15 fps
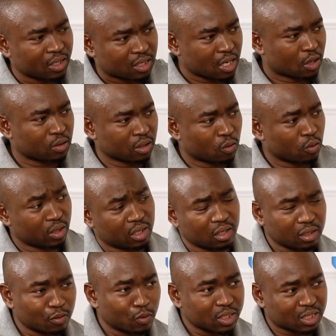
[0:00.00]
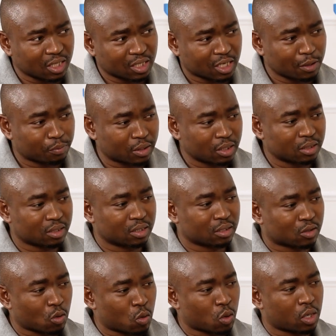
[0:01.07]
down in Western Cape, there is this
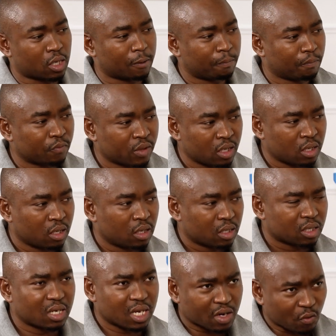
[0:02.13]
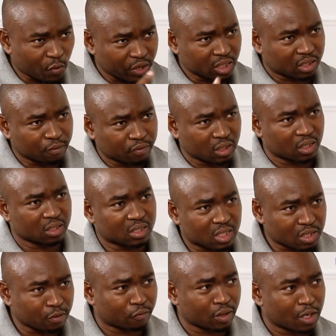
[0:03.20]
whole narrative that is
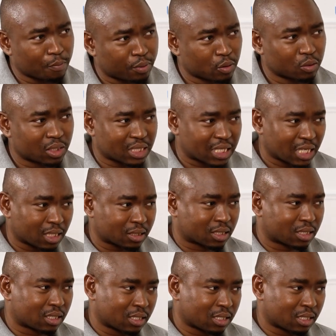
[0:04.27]
driven about that